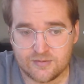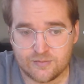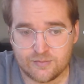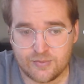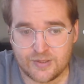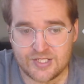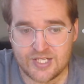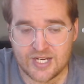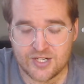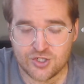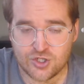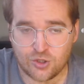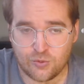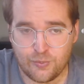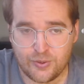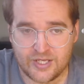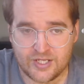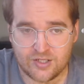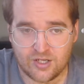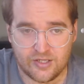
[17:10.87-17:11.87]
potential
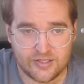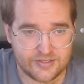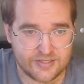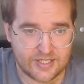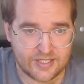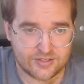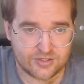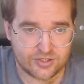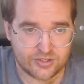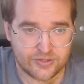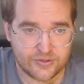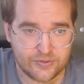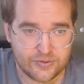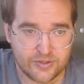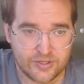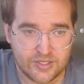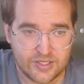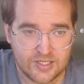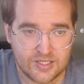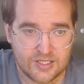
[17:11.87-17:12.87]
pick on day 2
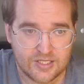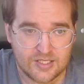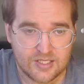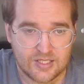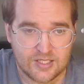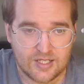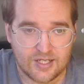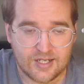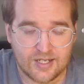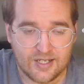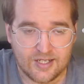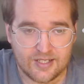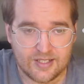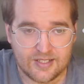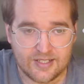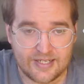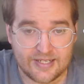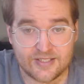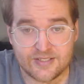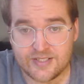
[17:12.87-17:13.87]

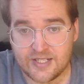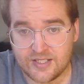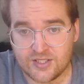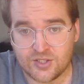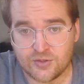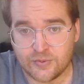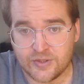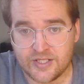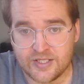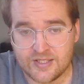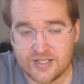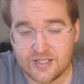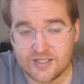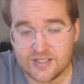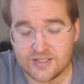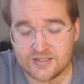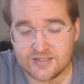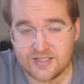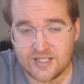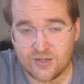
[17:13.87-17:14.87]
and day 3 than it
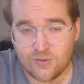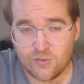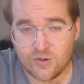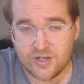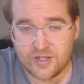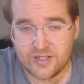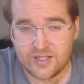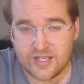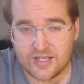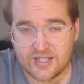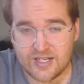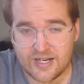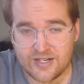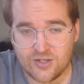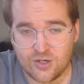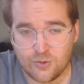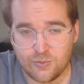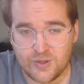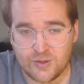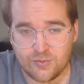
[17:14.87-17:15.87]
does day 1. Like, I
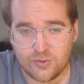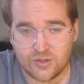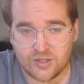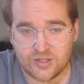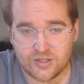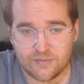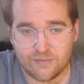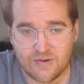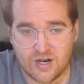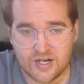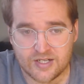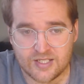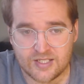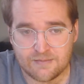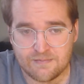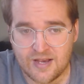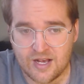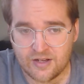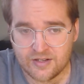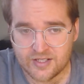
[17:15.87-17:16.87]
know people are mocking
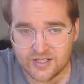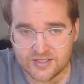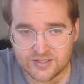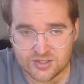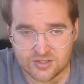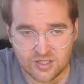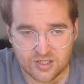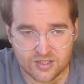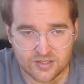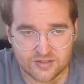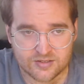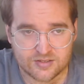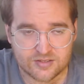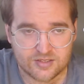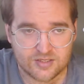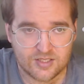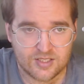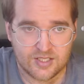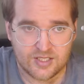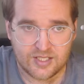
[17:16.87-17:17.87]
Malachi Starks
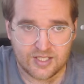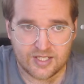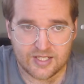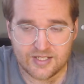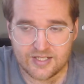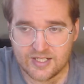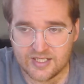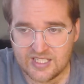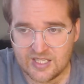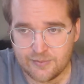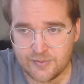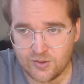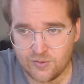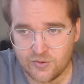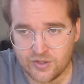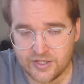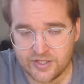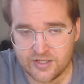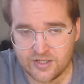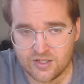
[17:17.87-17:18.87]
and Nick
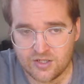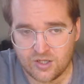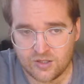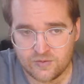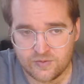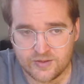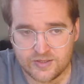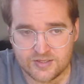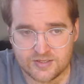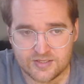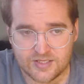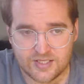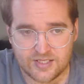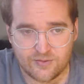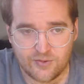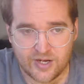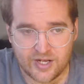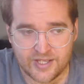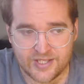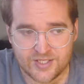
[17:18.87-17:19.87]
Emenwari to the Dolphins, and
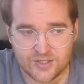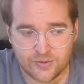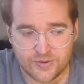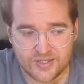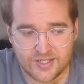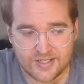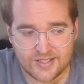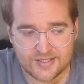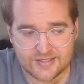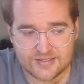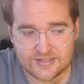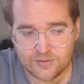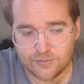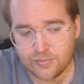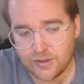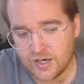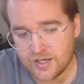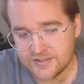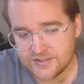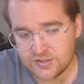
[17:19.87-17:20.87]
while I don't think it's
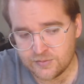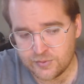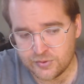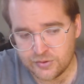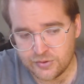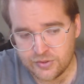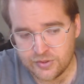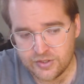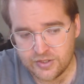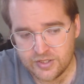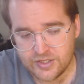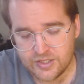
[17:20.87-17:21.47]
impossible,